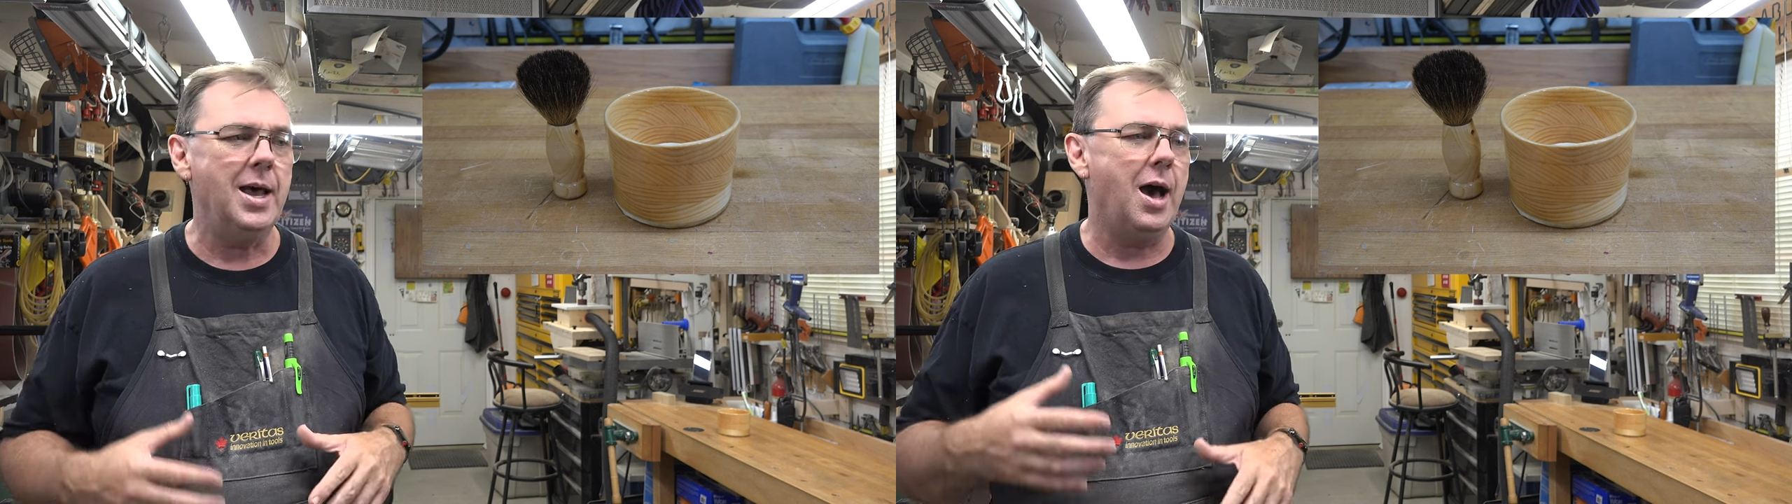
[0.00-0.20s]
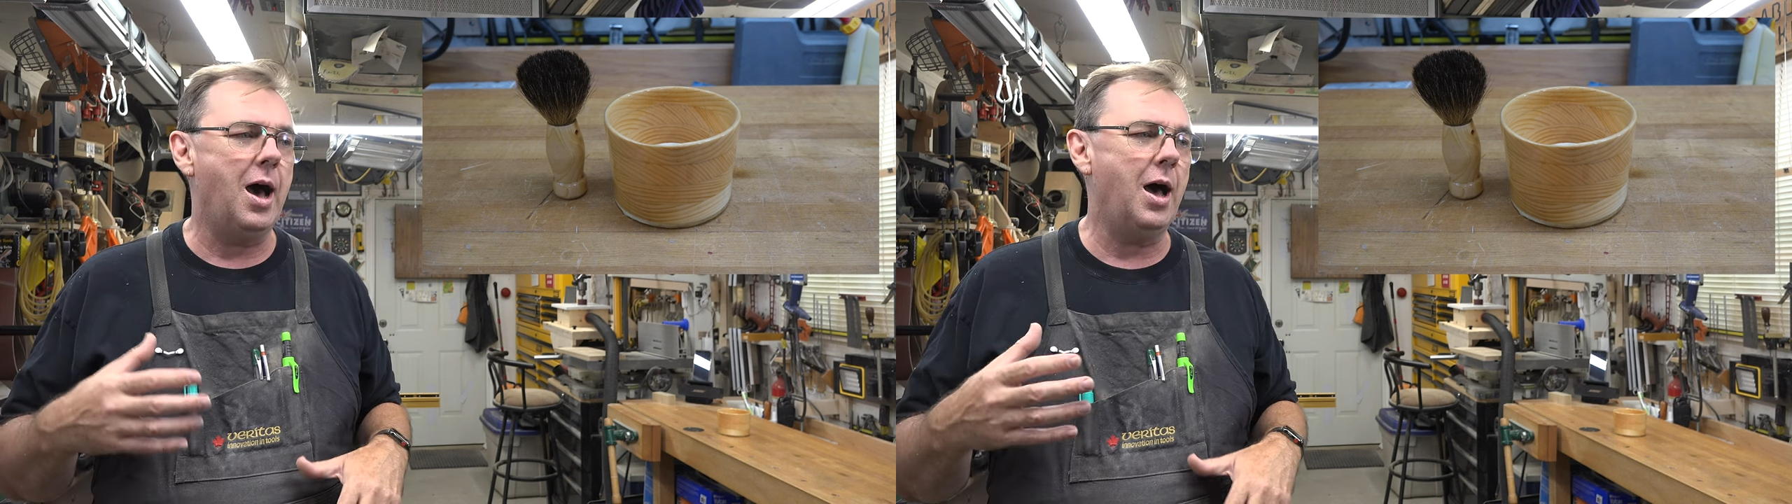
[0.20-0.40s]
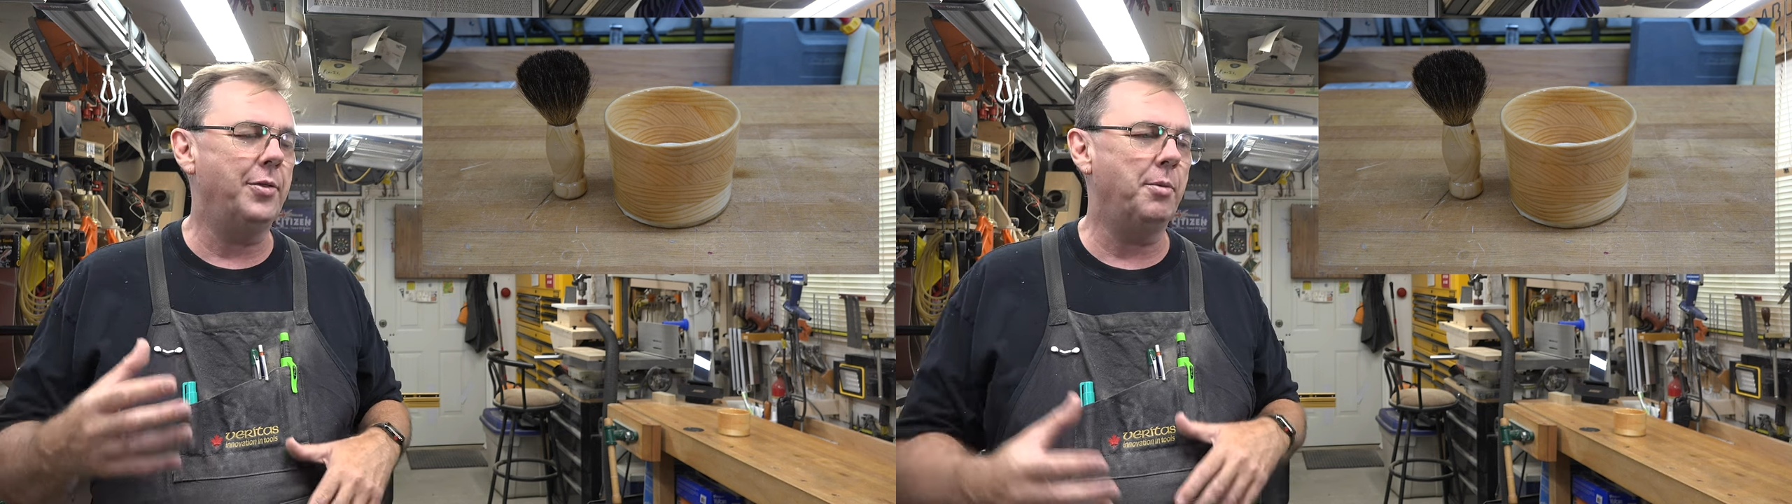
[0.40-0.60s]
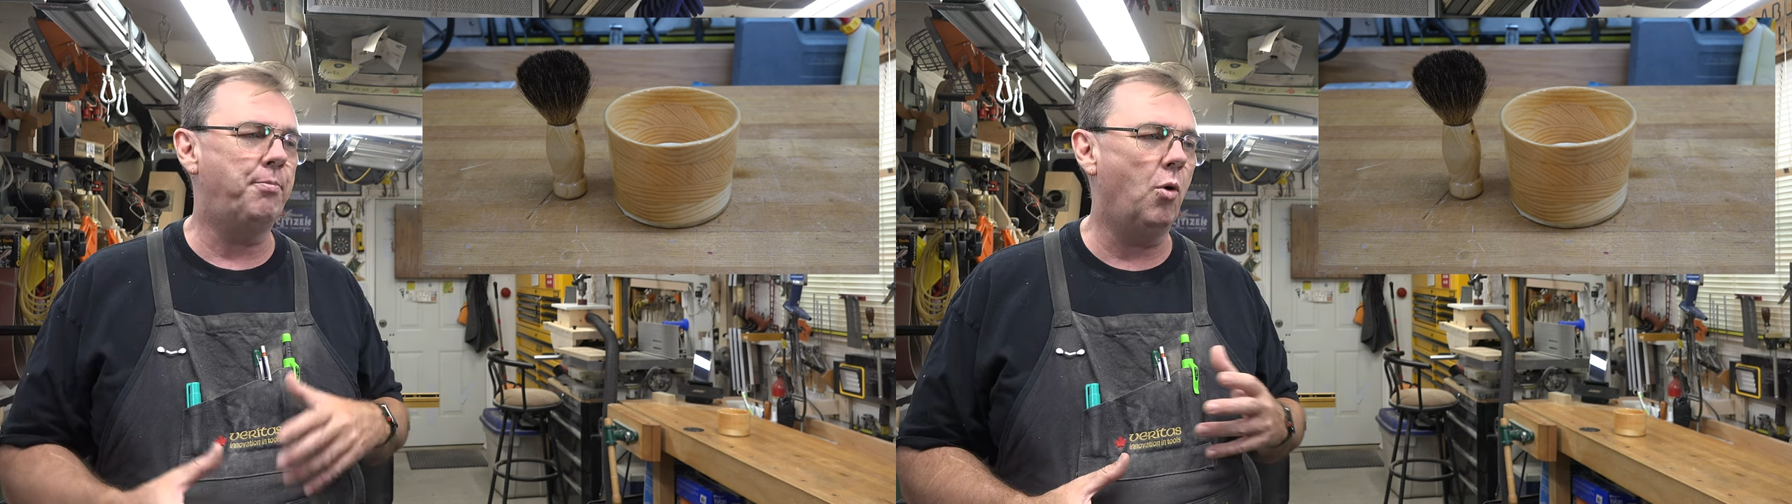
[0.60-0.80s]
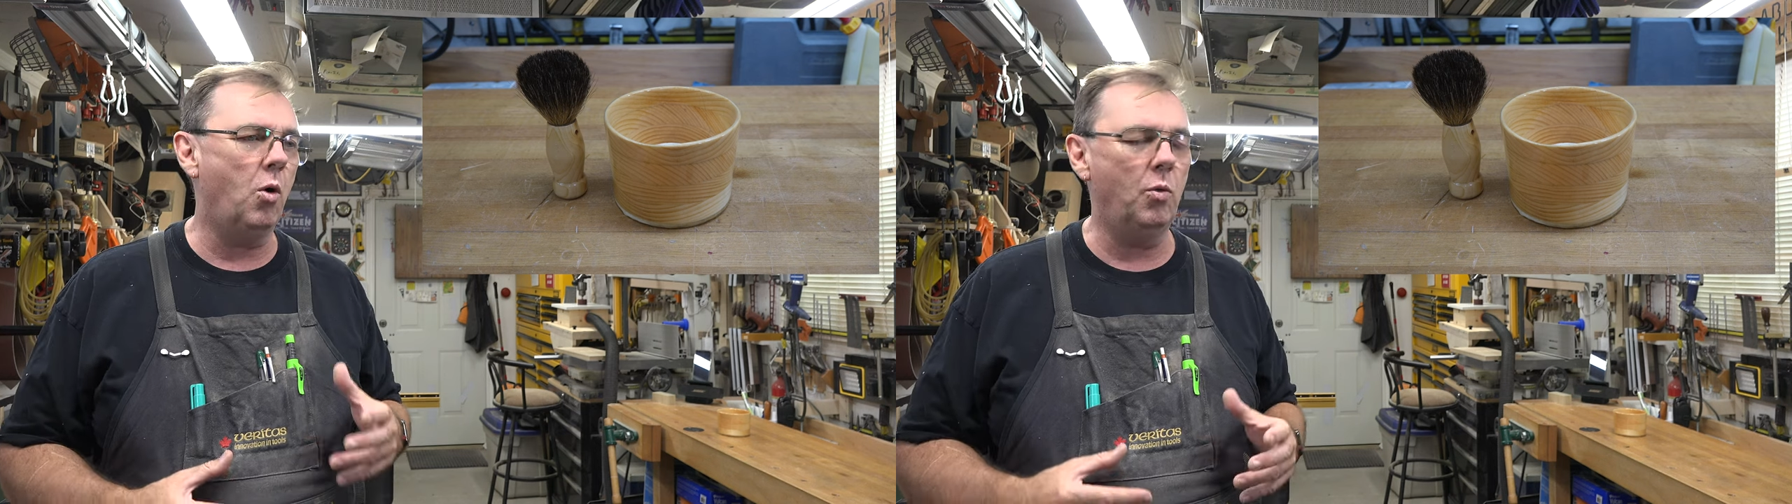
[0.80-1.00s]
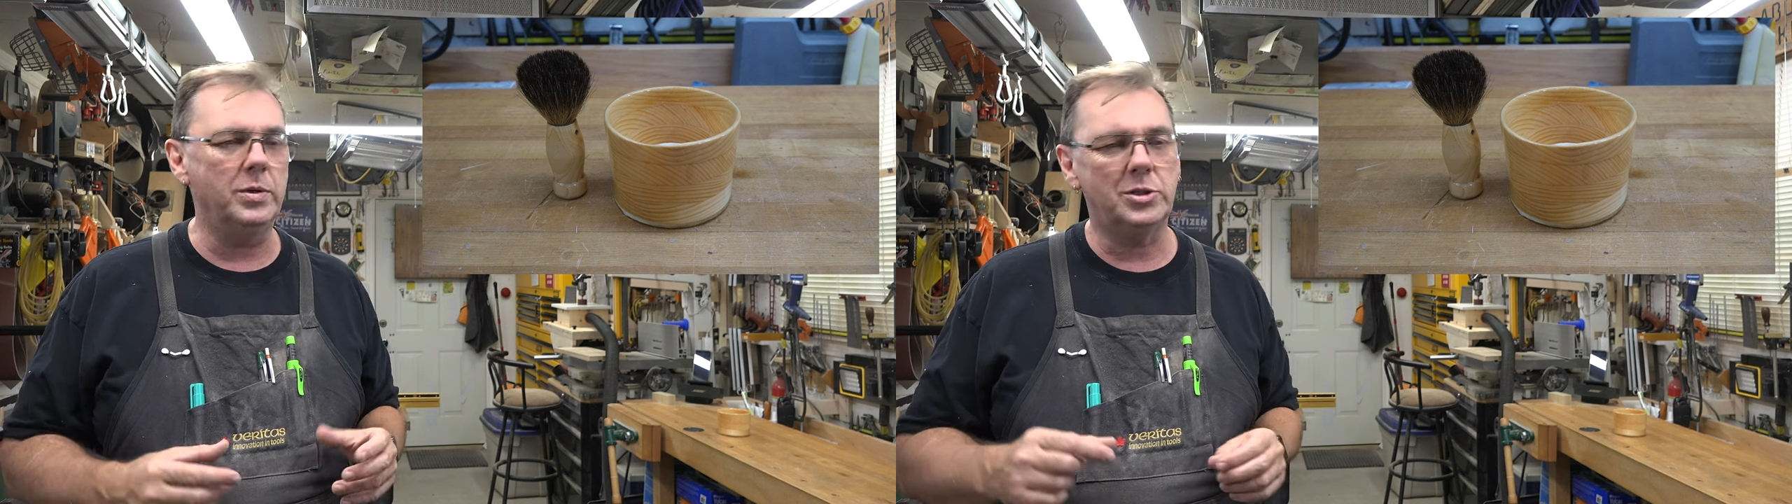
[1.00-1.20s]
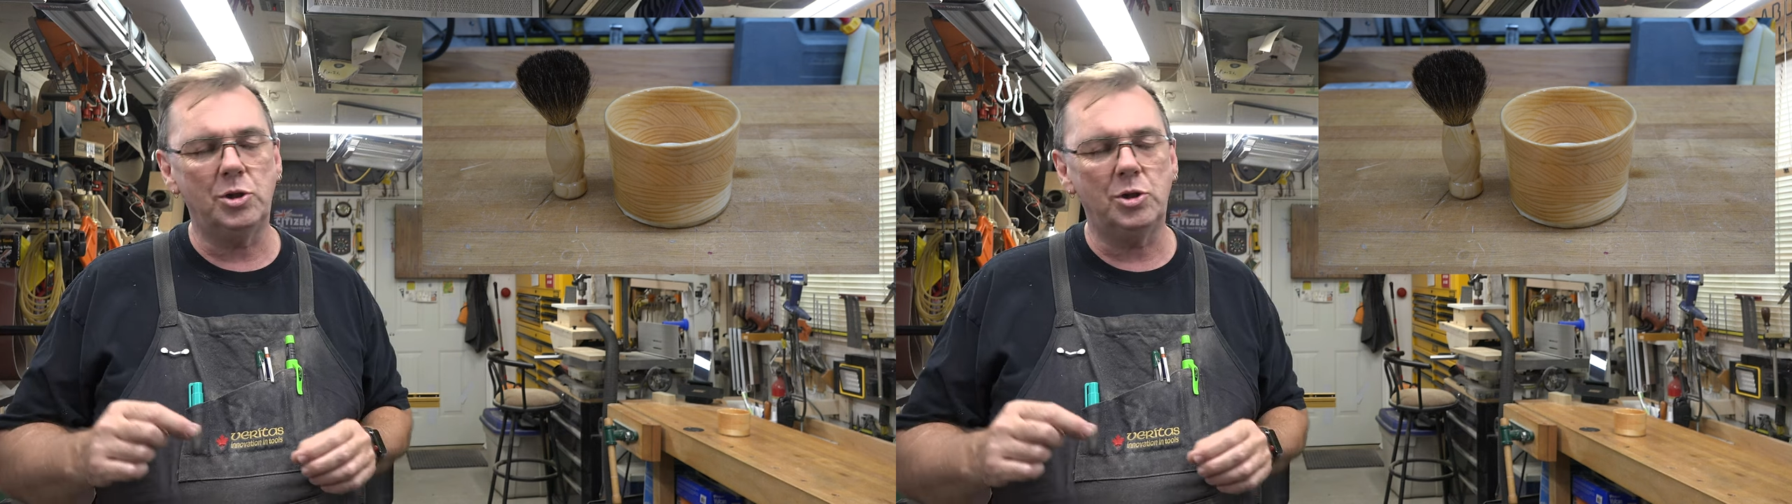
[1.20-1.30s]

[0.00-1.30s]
The bowl was